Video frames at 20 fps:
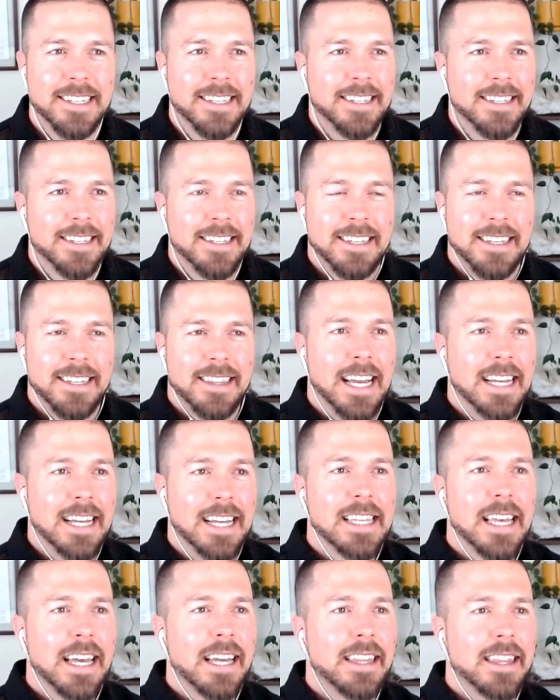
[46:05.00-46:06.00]
being able
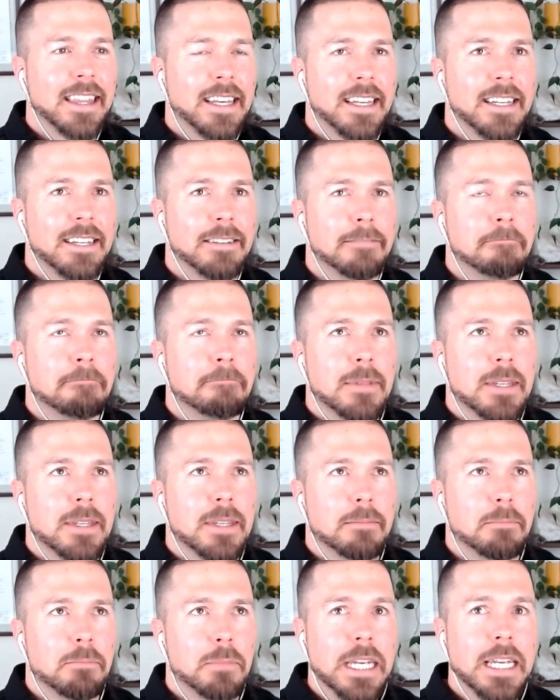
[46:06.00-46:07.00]
to adapt, you
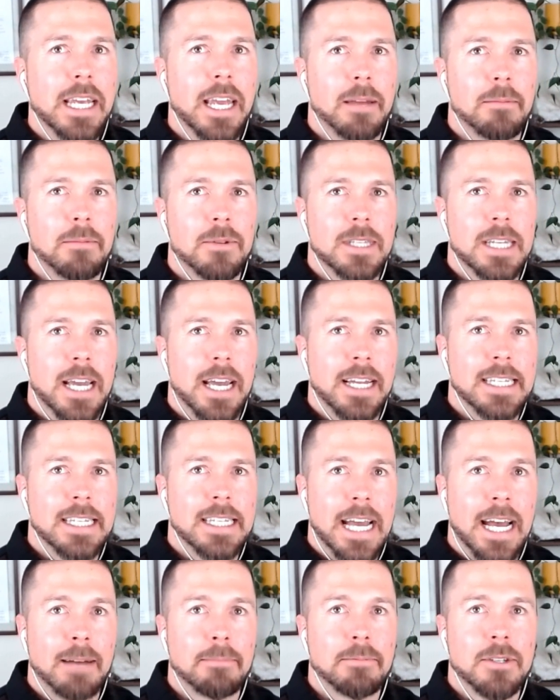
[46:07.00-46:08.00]
guys, is so
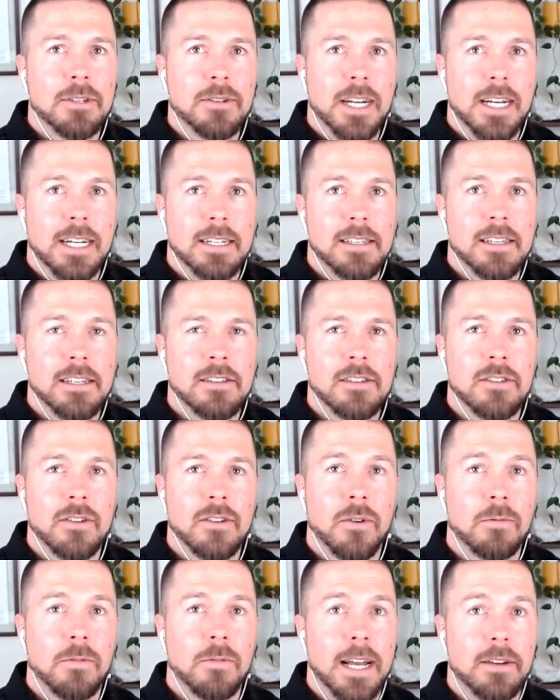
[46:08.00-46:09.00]
vital in all your
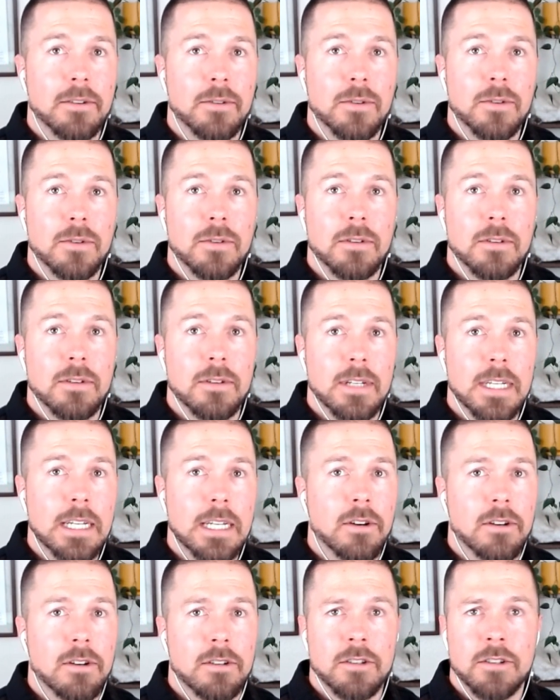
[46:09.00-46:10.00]
seasons. Whether you're
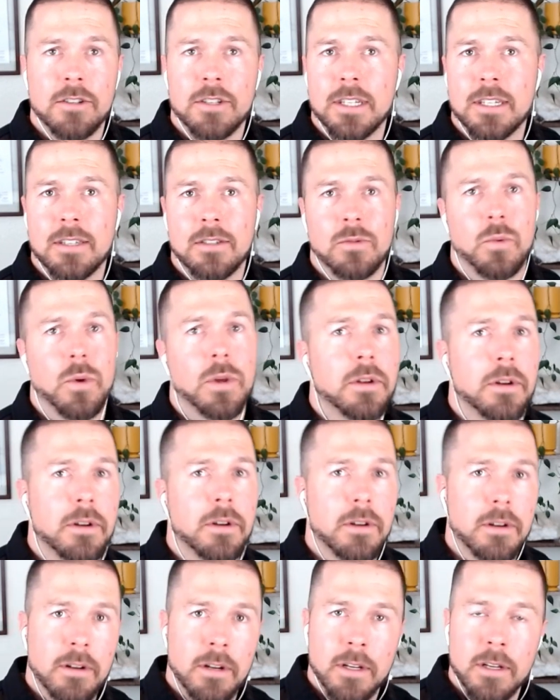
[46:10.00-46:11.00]
you're a mom,
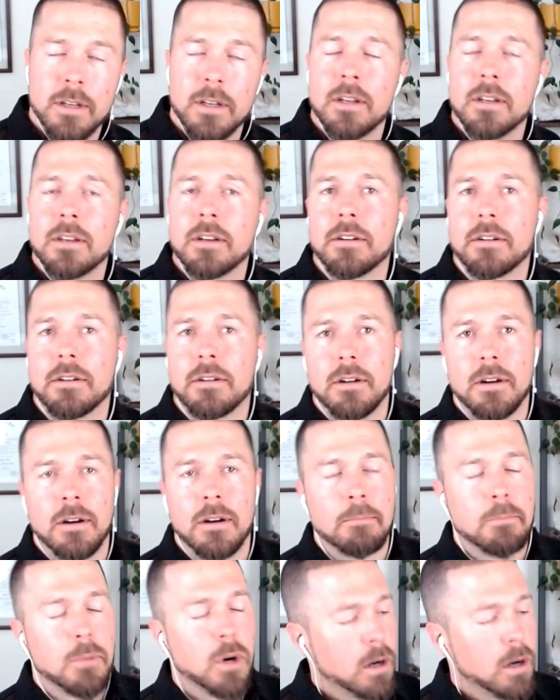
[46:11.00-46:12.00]
whether you're a
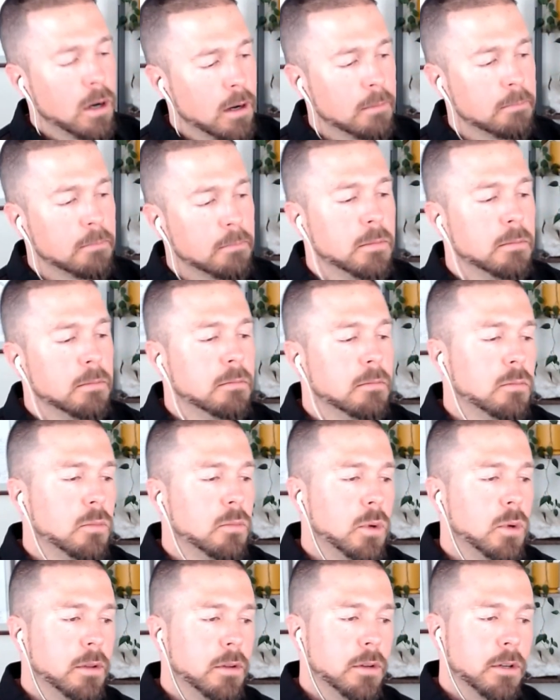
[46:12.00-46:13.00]
dad,
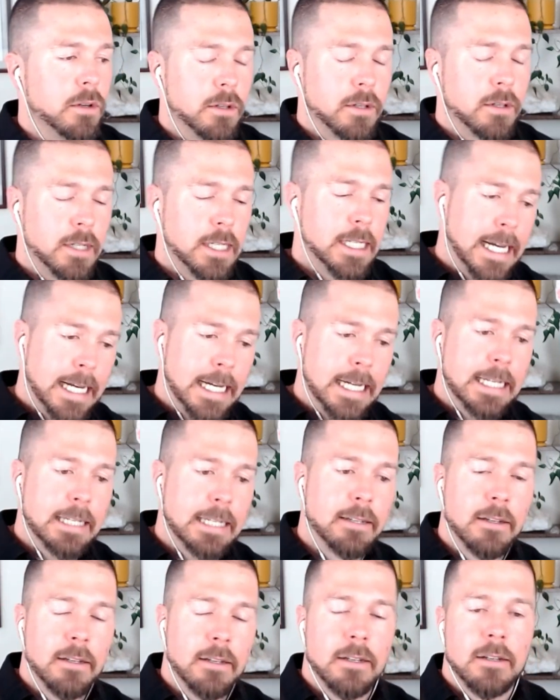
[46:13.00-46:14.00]
whether you're in a
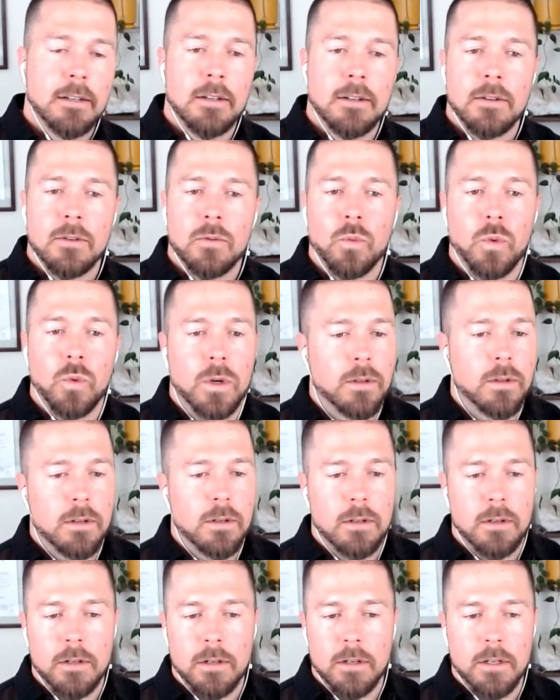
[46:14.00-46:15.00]
relationship or not in a
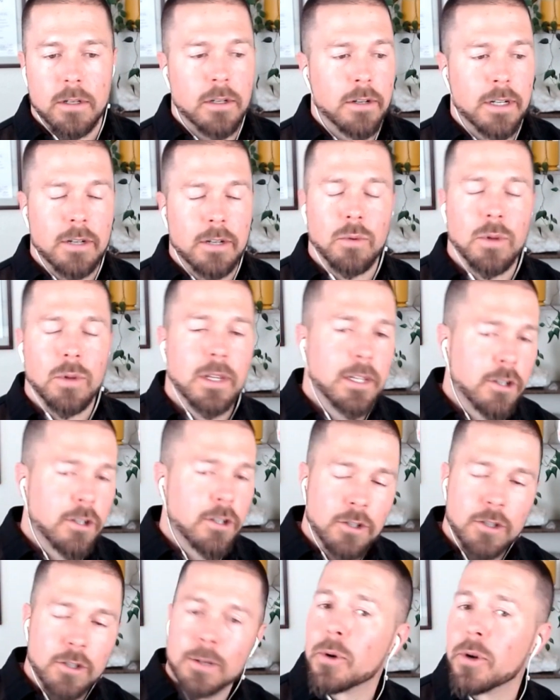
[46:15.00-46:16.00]
relationship, these are all
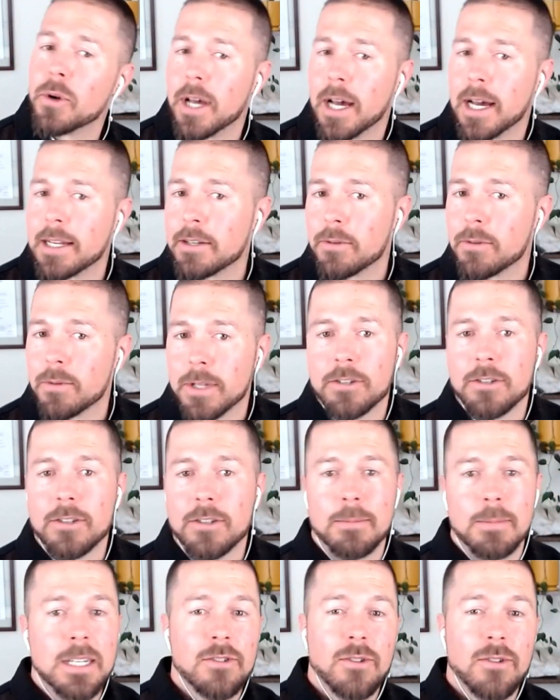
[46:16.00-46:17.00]
seasons. And
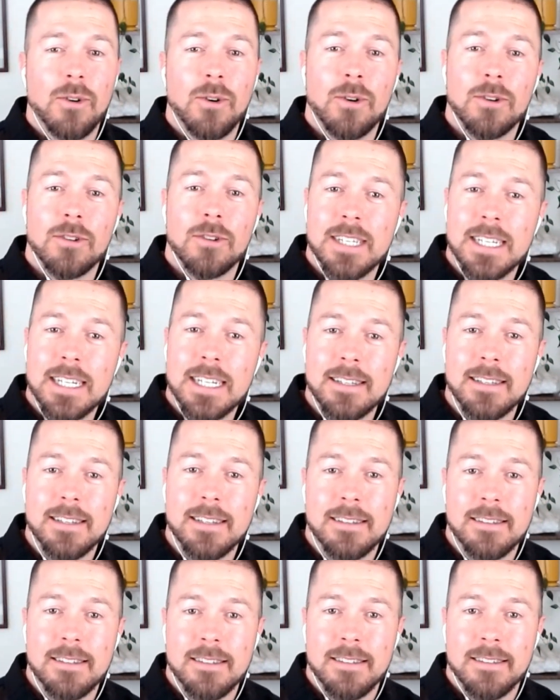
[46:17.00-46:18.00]
being able
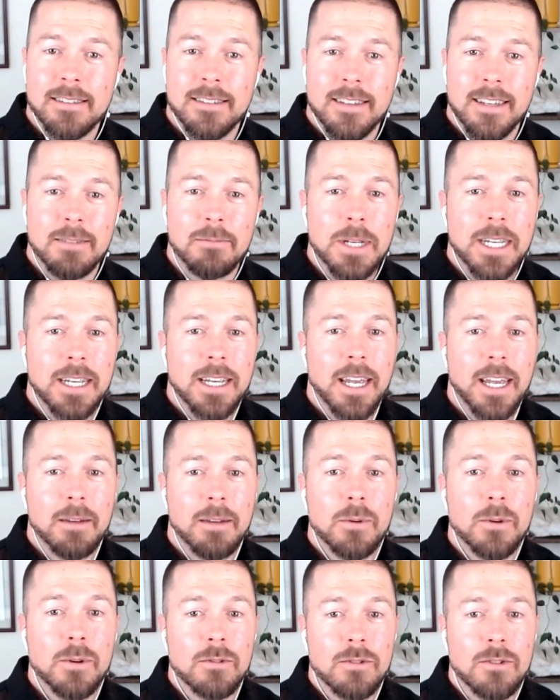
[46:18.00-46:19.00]
to allow
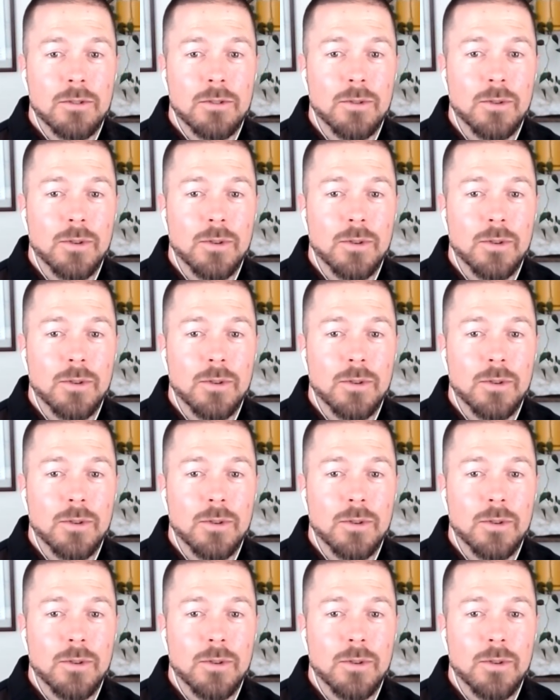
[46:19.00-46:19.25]
yourself